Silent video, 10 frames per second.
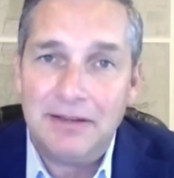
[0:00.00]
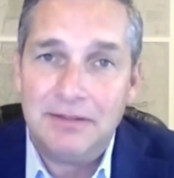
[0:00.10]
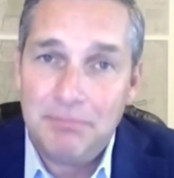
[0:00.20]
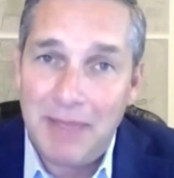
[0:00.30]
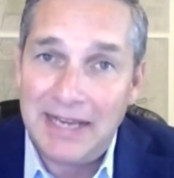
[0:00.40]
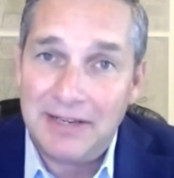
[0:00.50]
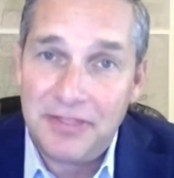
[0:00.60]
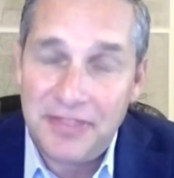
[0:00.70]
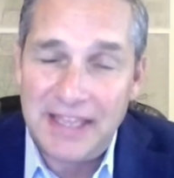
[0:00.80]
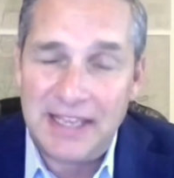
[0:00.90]
main
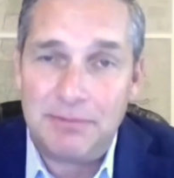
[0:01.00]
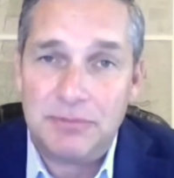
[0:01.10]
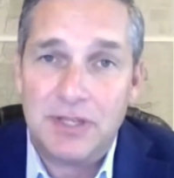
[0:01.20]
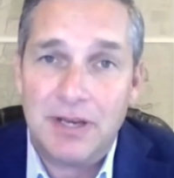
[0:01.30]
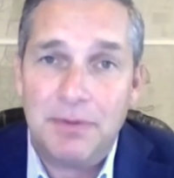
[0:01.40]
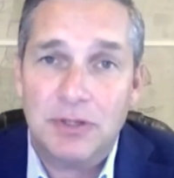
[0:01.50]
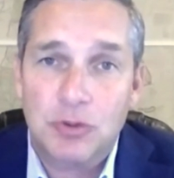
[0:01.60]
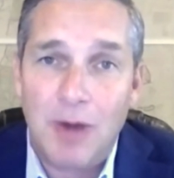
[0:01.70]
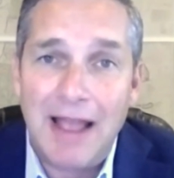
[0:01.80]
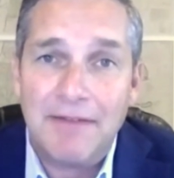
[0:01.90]
themes that have been
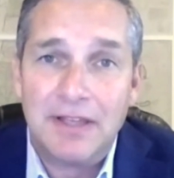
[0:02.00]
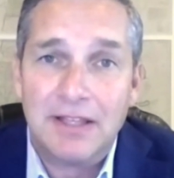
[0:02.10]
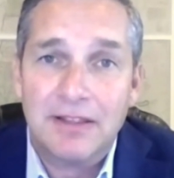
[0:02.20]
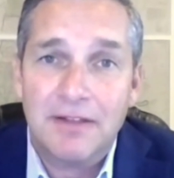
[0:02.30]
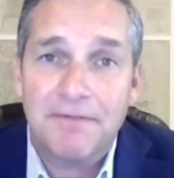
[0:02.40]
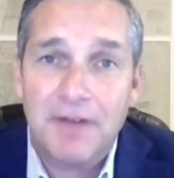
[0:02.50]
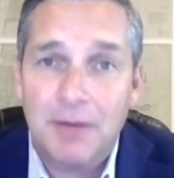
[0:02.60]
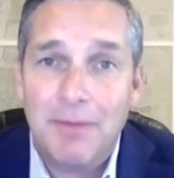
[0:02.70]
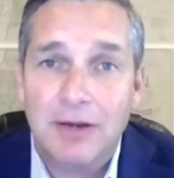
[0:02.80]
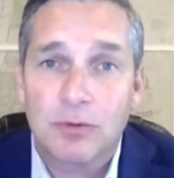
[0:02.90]
driving the
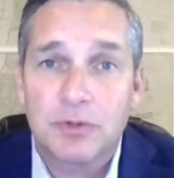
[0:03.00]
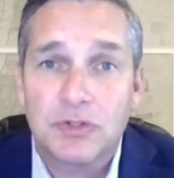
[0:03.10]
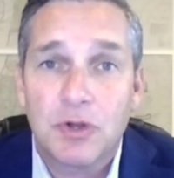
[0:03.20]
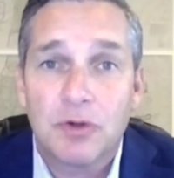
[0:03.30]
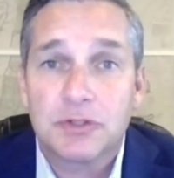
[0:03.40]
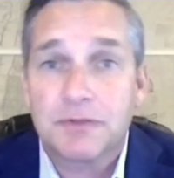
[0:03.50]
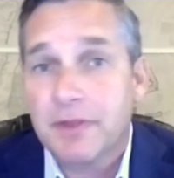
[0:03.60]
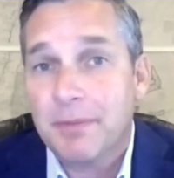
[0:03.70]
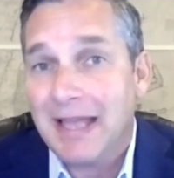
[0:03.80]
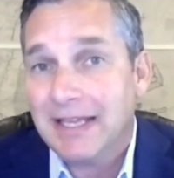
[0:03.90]
fundamental results for
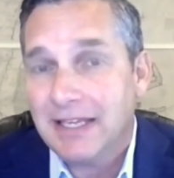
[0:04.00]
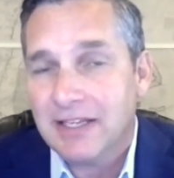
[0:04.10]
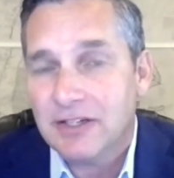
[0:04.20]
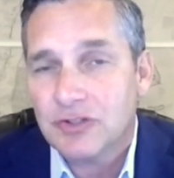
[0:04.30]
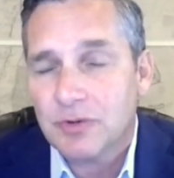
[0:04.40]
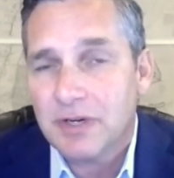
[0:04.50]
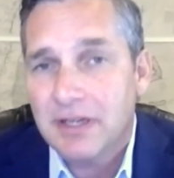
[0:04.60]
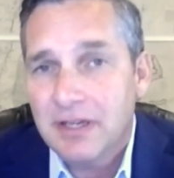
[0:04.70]
the banking industry.